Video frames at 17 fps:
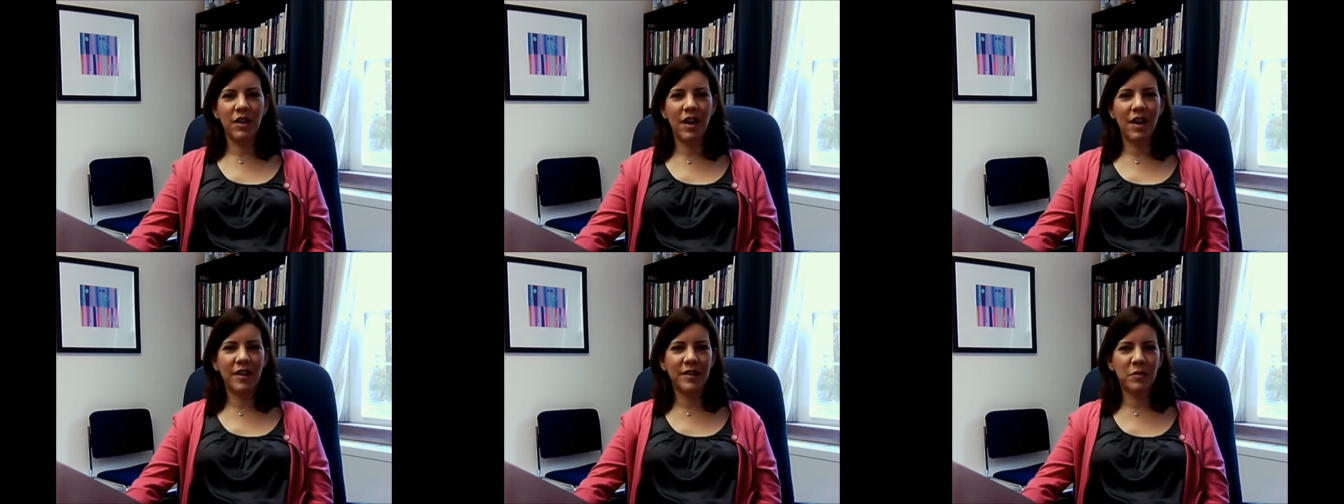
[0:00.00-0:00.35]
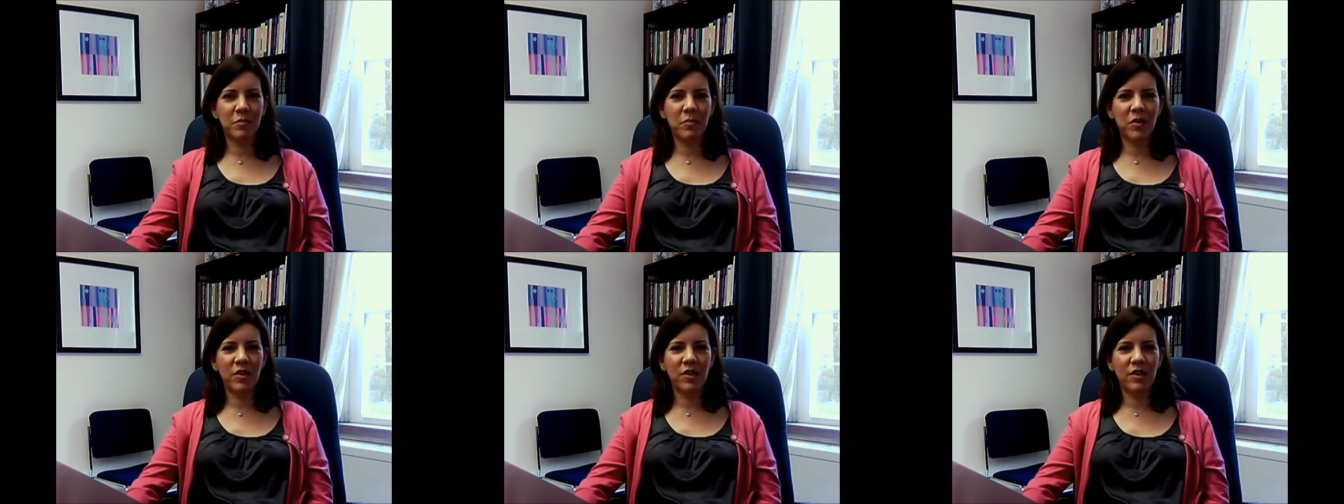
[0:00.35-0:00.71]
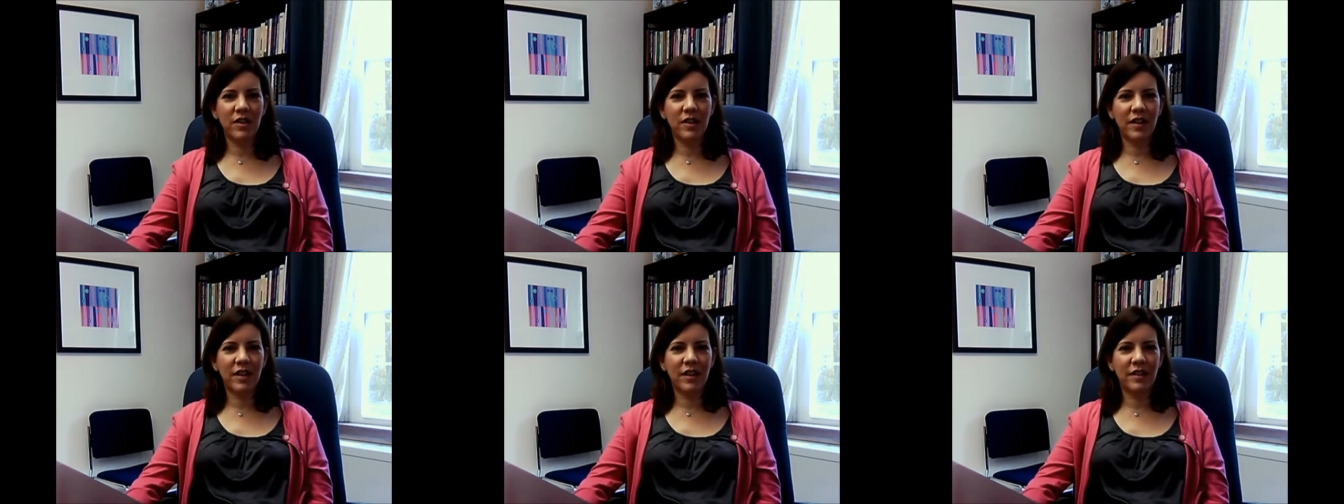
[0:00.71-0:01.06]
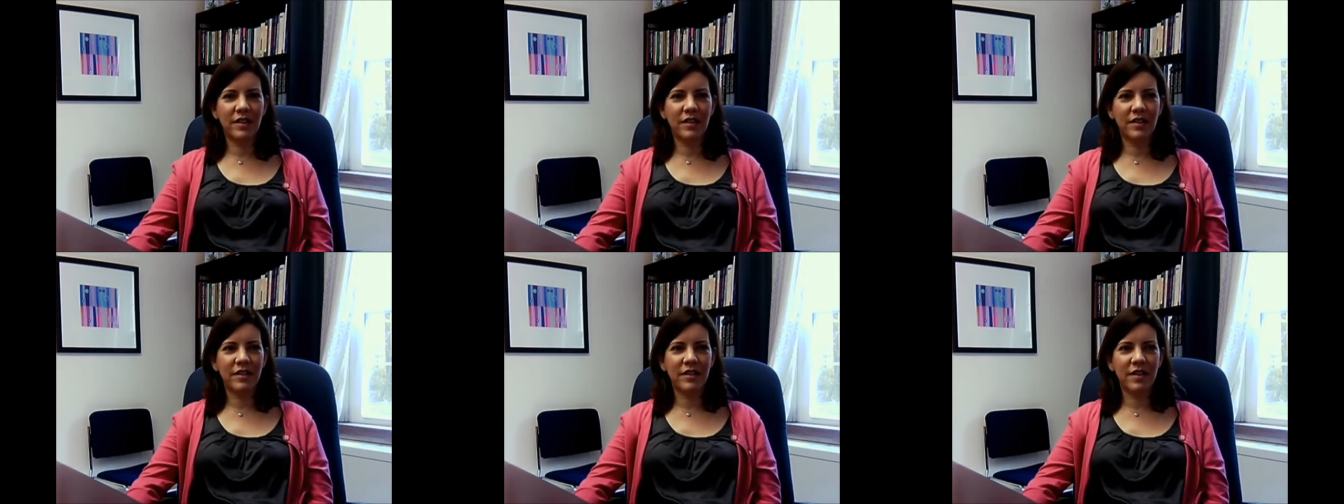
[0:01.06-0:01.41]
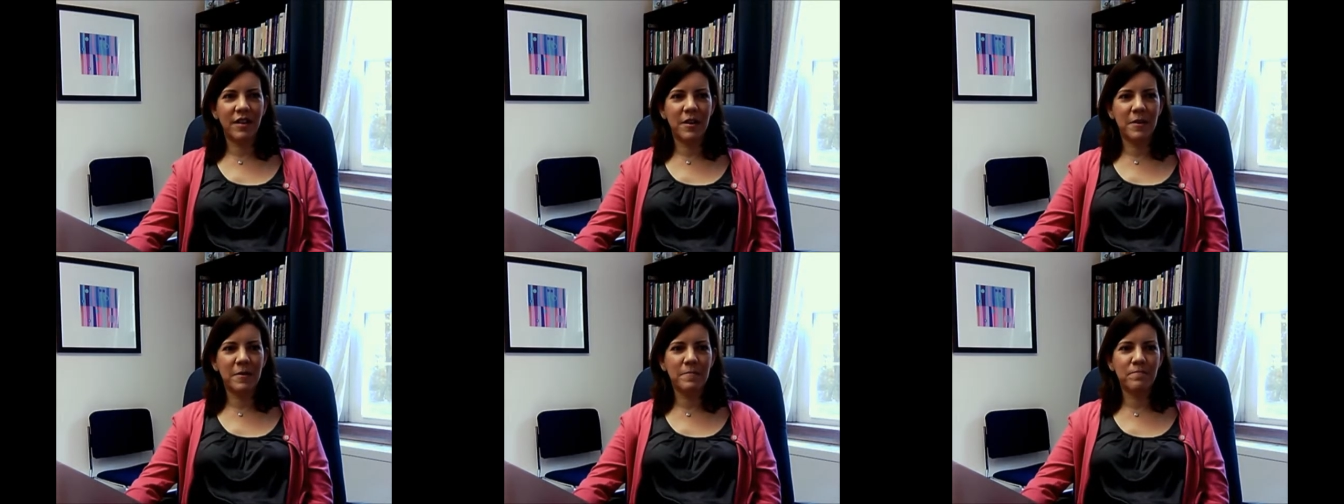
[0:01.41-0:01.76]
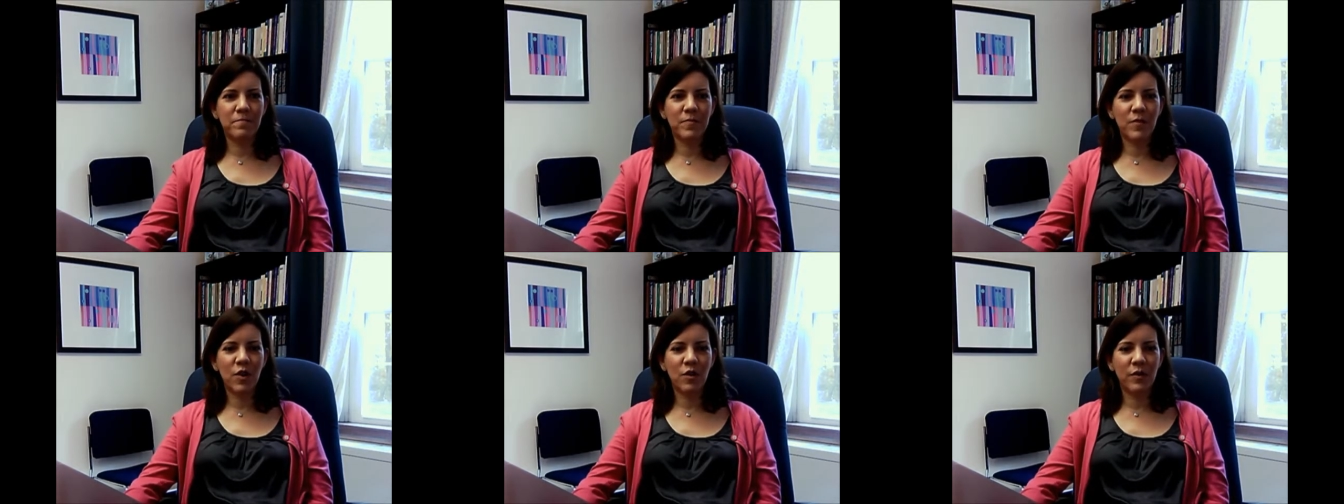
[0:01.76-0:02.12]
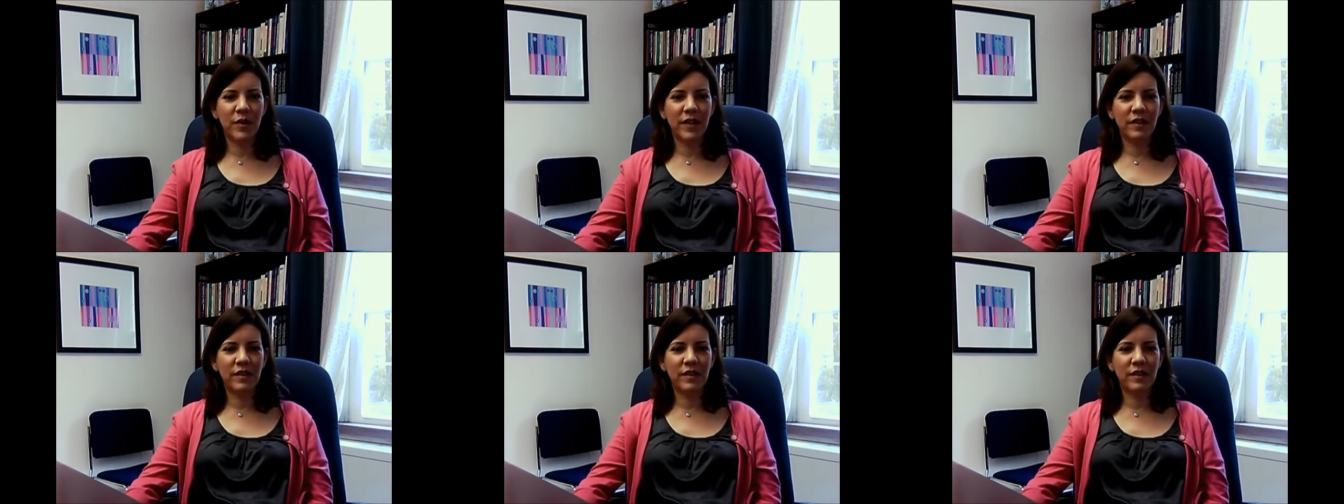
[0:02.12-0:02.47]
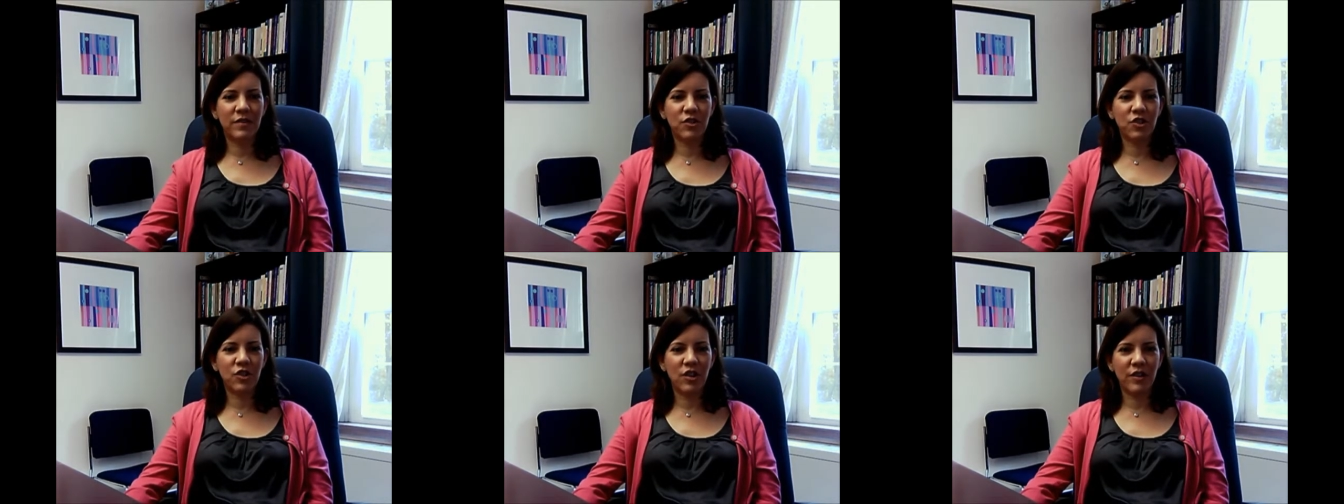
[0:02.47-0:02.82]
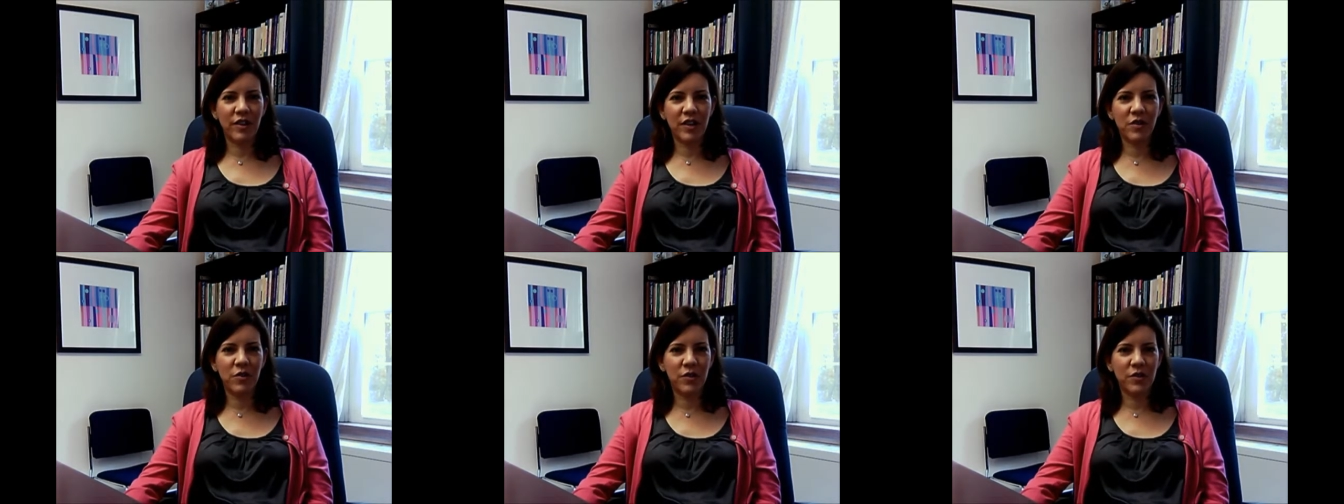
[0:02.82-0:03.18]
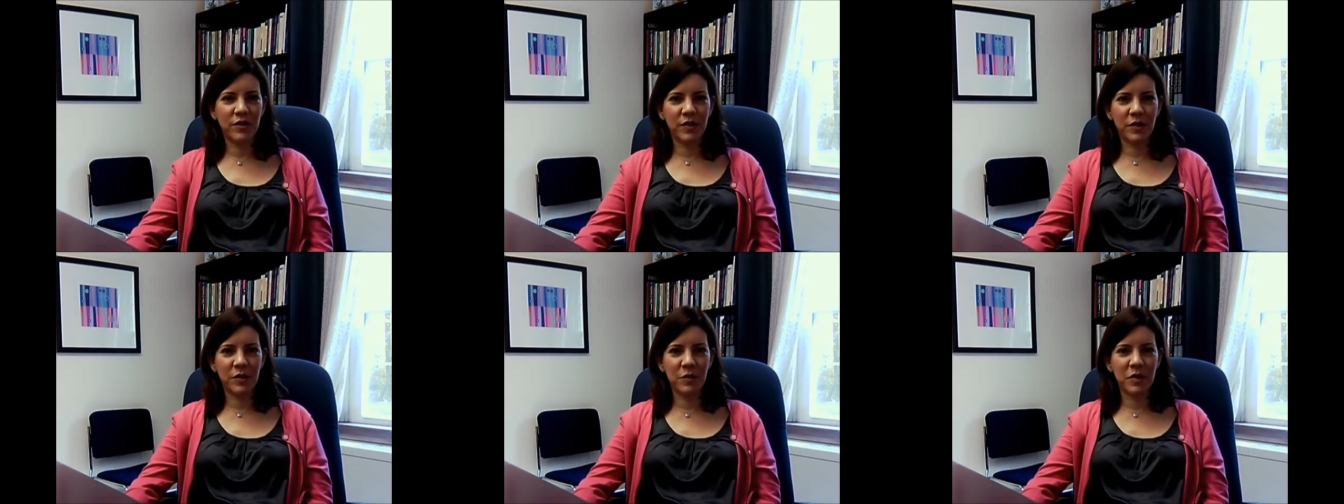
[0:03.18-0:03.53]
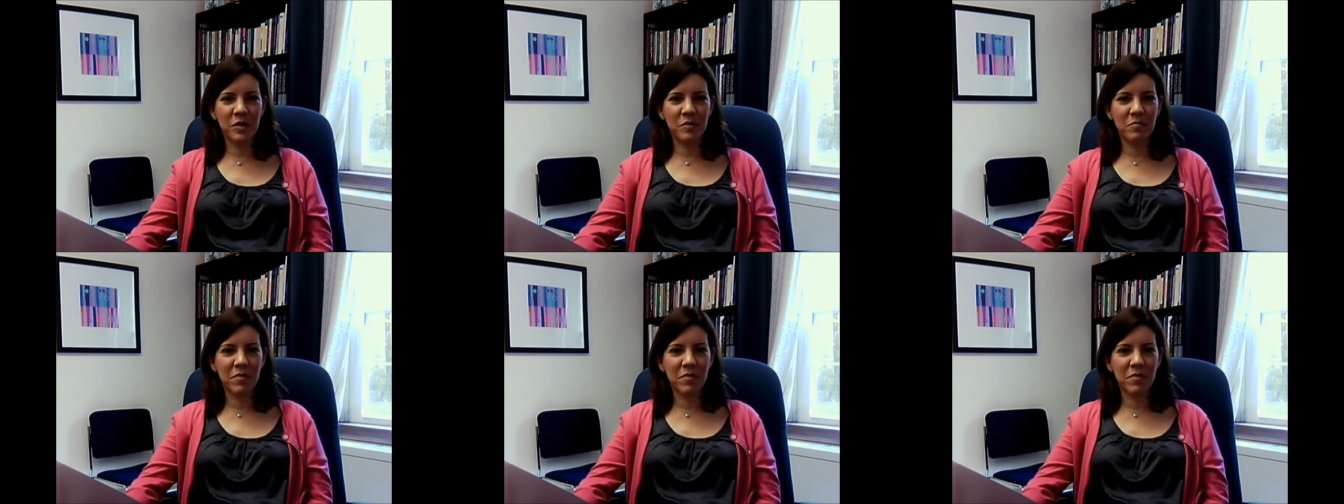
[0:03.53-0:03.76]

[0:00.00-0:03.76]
hospital and sharing courses with the